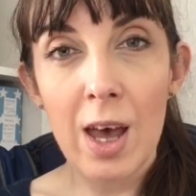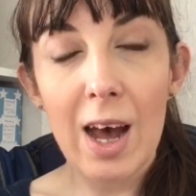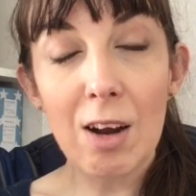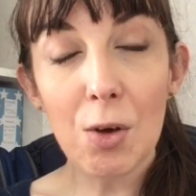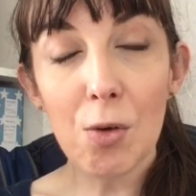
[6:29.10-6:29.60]

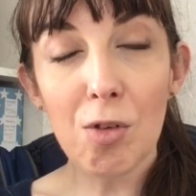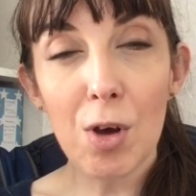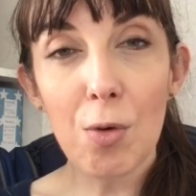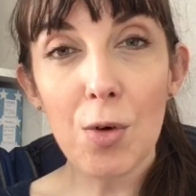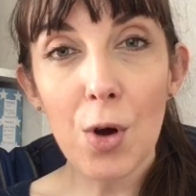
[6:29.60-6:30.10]
And I
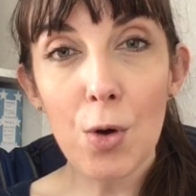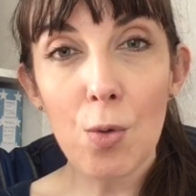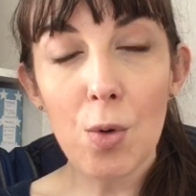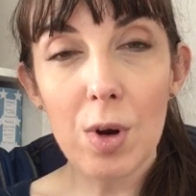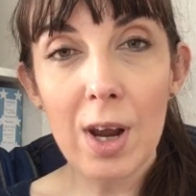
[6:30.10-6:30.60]
also
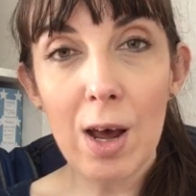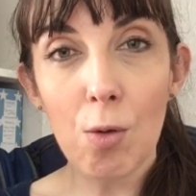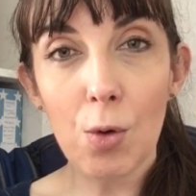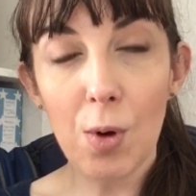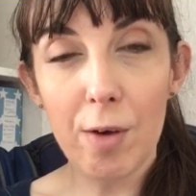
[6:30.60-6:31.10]
know
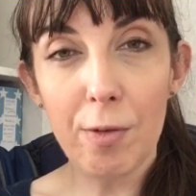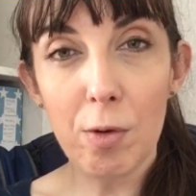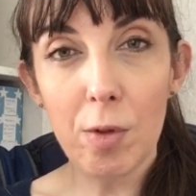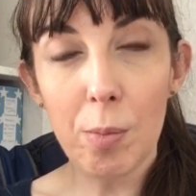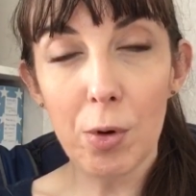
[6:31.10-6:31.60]
now quite a
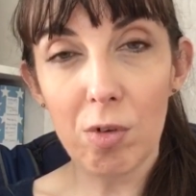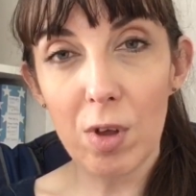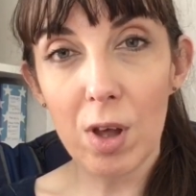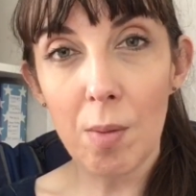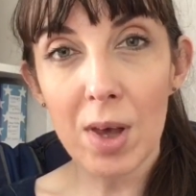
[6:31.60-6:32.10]
few of the books
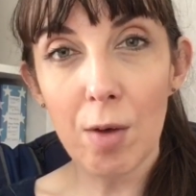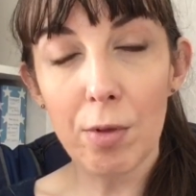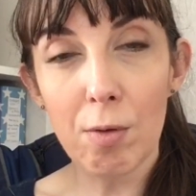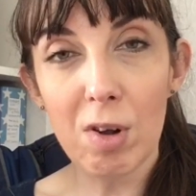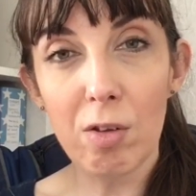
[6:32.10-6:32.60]
that are coming out
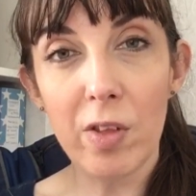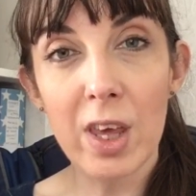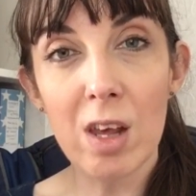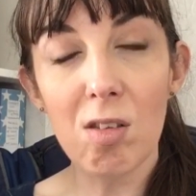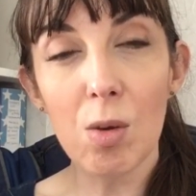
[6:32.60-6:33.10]
for the rest of the
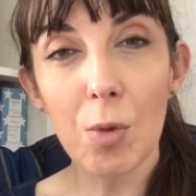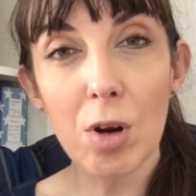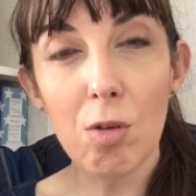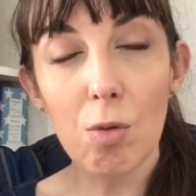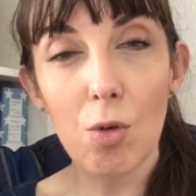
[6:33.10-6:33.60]
year. So I'm
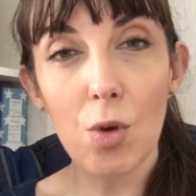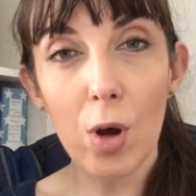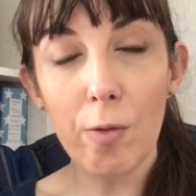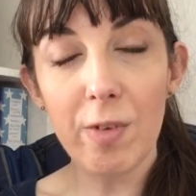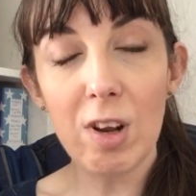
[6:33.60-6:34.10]
going to
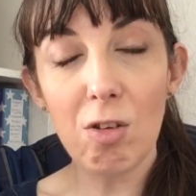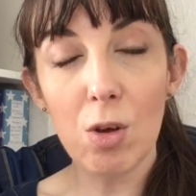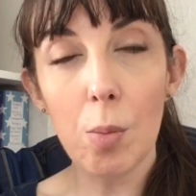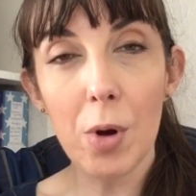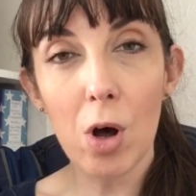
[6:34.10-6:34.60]
hopefully
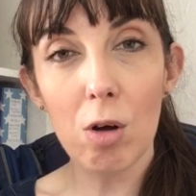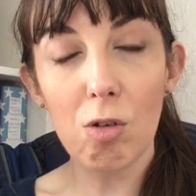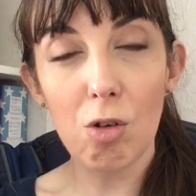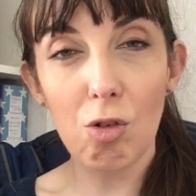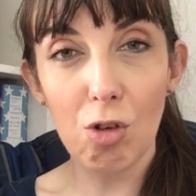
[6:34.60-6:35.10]
do
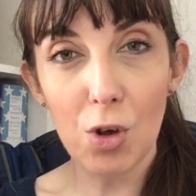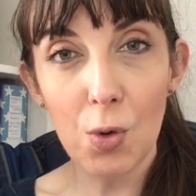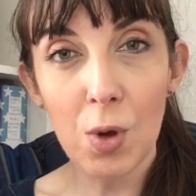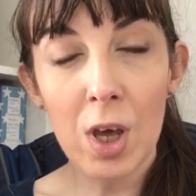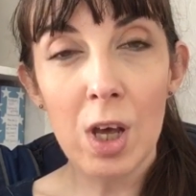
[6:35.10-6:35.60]
part
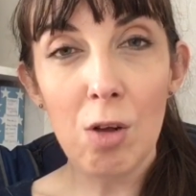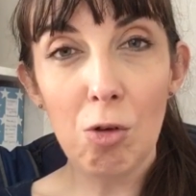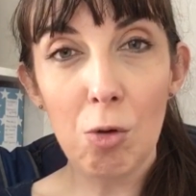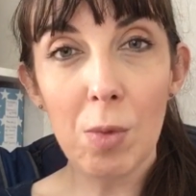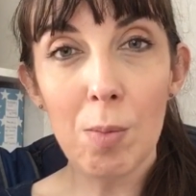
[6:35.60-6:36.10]
two
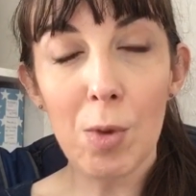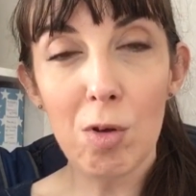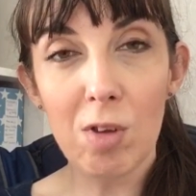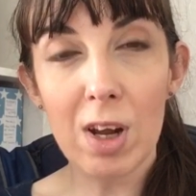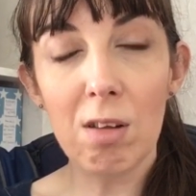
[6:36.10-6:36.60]
to my
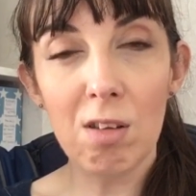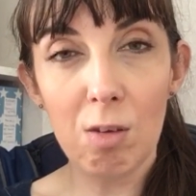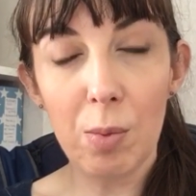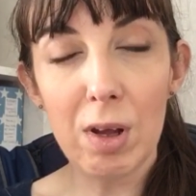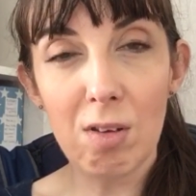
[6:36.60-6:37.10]
most
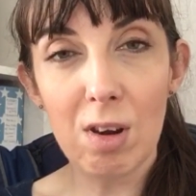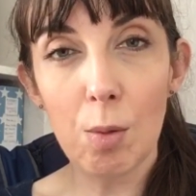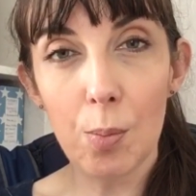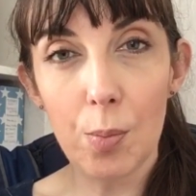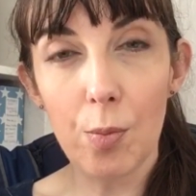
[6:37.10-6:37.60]

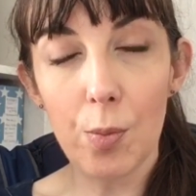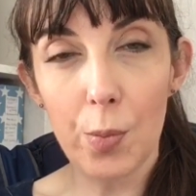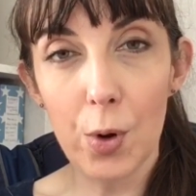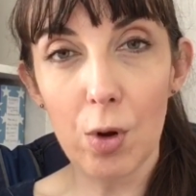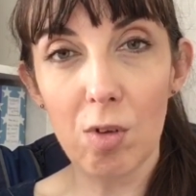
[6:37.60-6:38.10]
anticipated
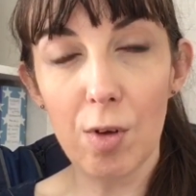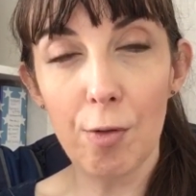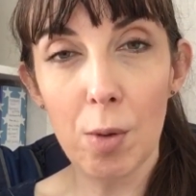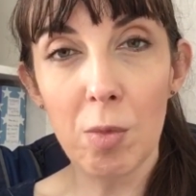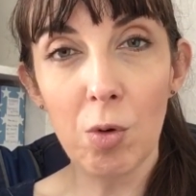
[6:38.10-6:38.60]
books
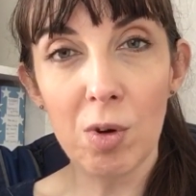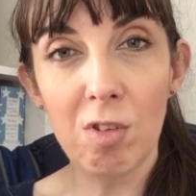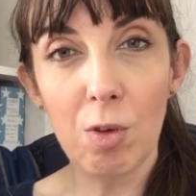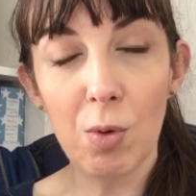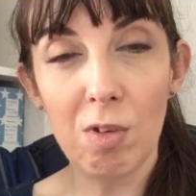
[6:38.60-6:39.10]
from
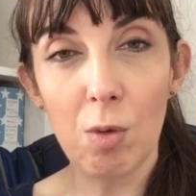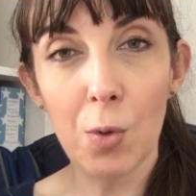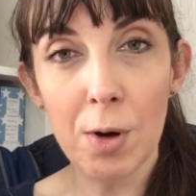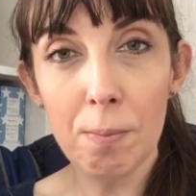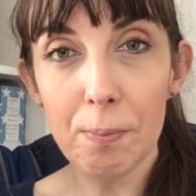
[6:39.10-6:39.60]
2021.